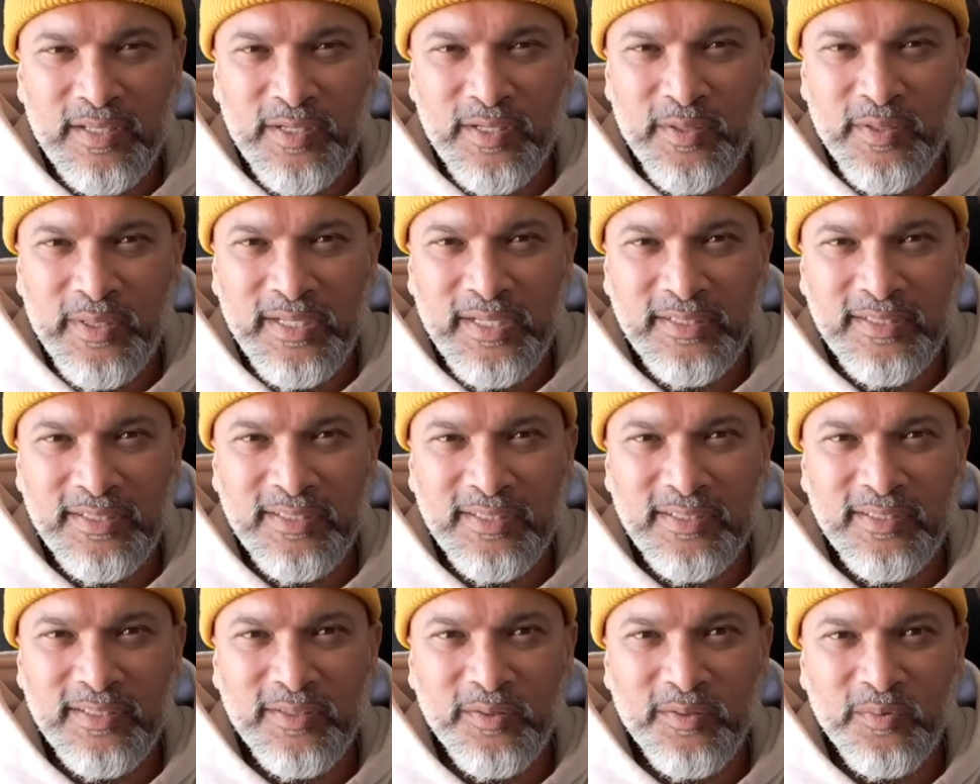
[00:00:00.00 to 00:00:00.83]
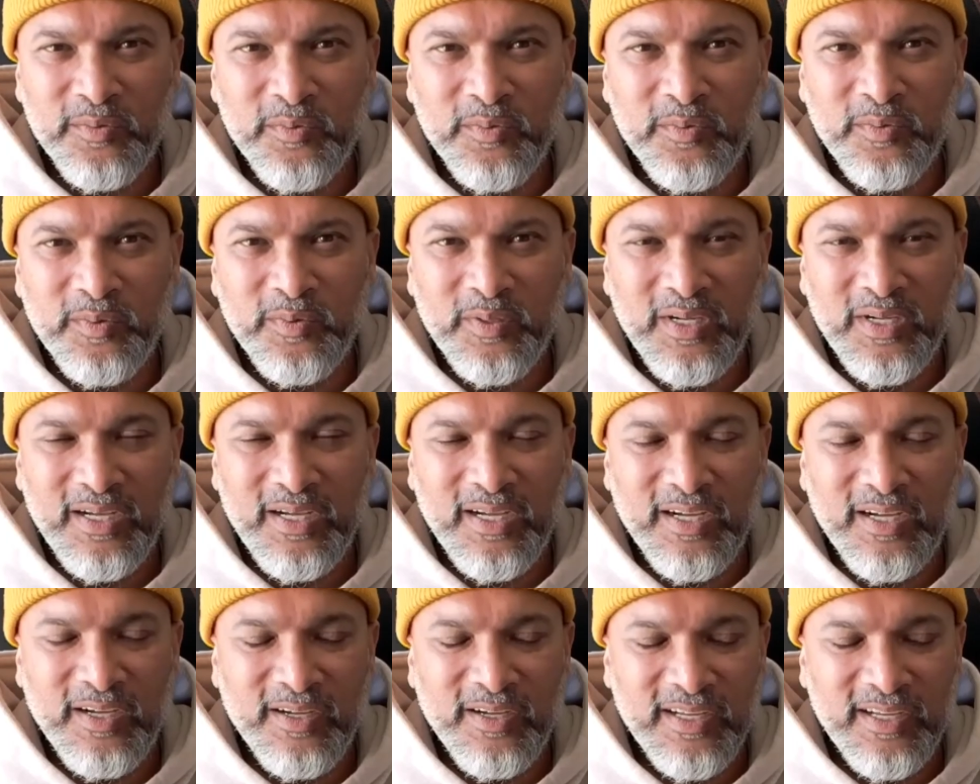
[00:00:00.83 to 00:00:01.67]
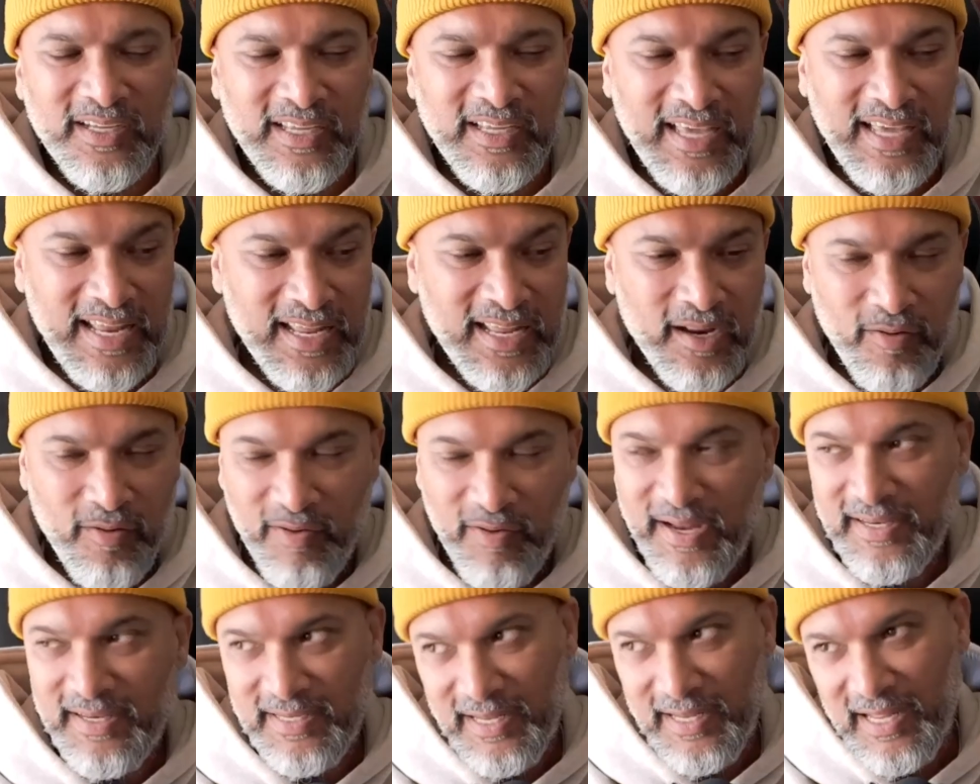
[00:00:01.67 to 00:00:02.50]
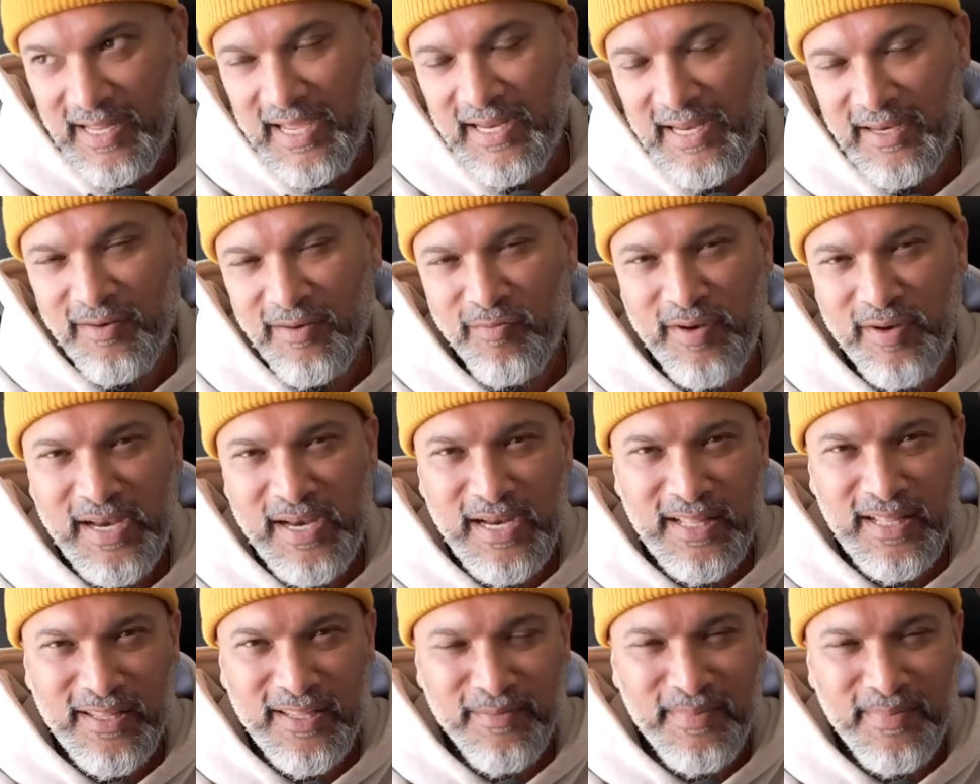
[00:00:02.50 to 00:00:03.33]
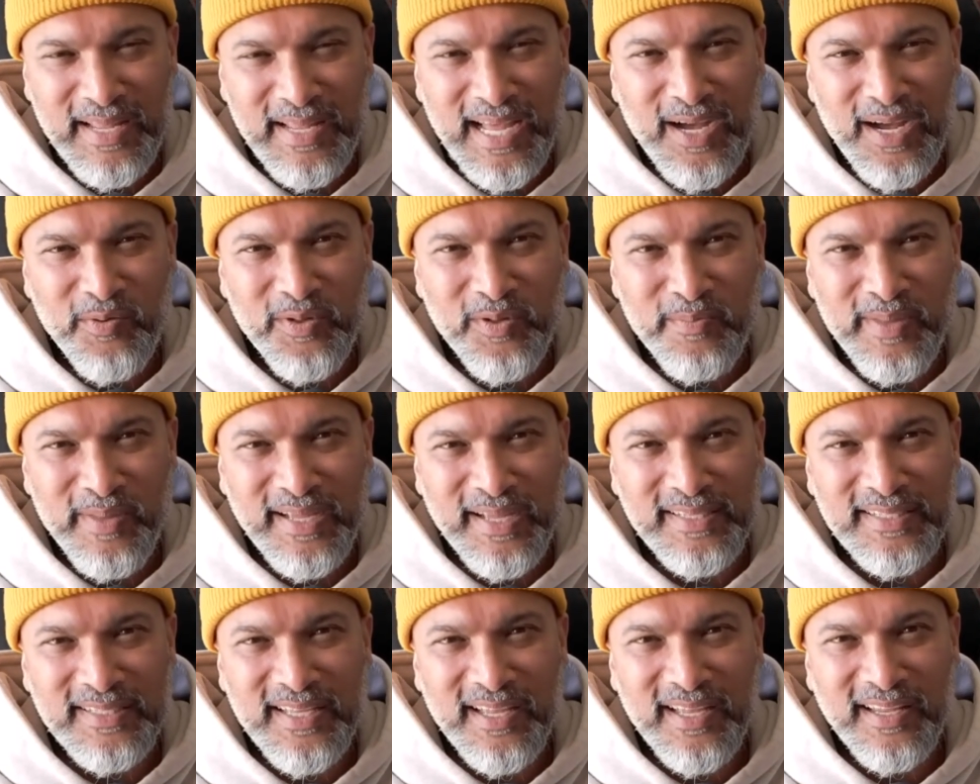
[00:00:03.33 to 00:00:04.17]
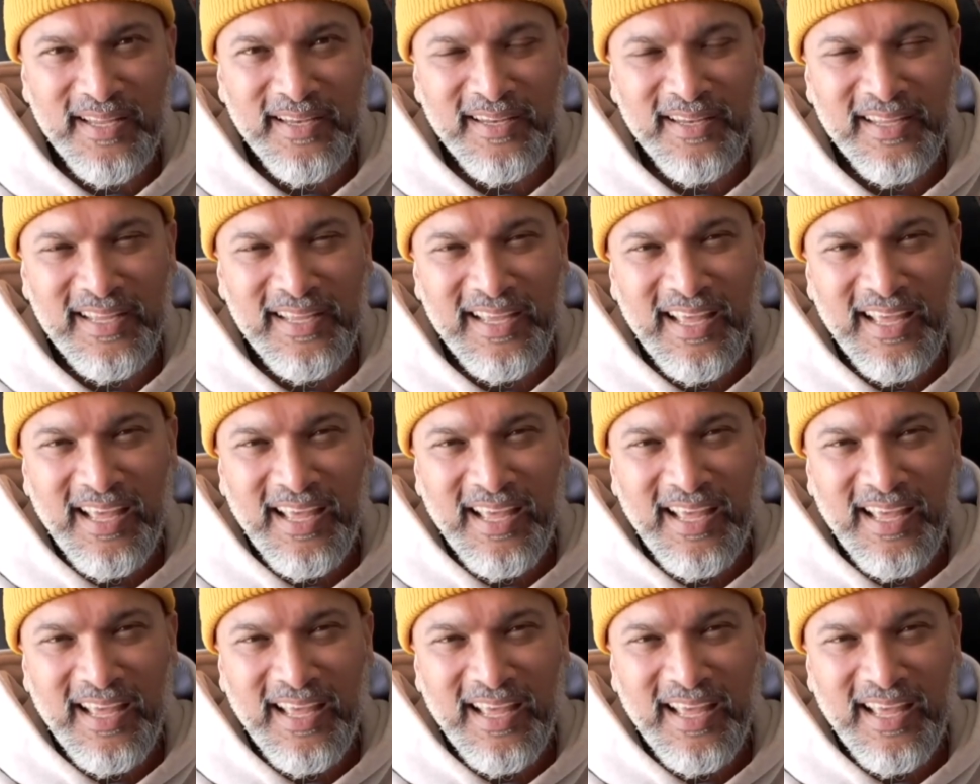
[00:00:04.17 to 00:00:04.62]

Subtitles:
Lewis, getting great delight in reading them now with my son.